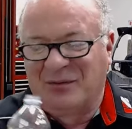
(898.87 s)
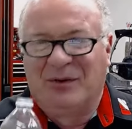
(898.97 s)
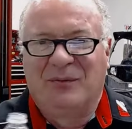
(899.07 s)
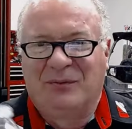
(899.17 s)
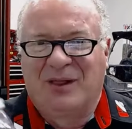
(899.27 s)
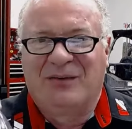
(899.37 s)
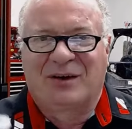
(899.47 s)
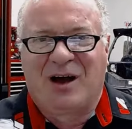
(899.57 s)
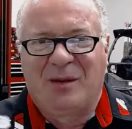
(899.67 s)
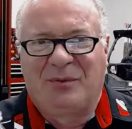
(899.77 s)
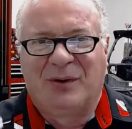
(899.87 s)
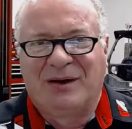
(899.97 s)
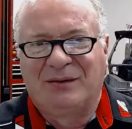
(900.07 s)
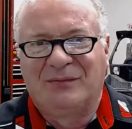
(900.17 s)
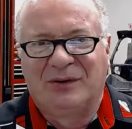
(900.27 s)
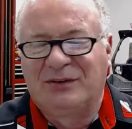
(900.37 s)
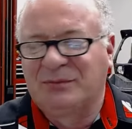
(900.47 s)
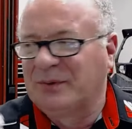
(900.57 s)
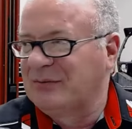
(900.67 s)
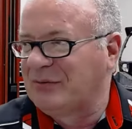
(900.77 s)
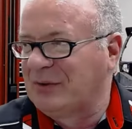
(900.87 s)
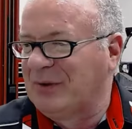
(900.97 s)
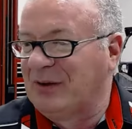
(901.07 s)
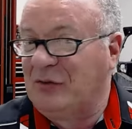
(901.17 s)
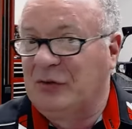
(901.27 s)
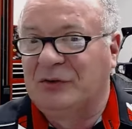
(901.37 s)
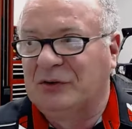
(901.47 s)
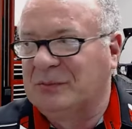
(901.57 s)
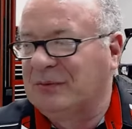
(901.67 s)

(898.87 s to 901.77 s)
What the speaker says: we'll have a copyright infringement from YouTube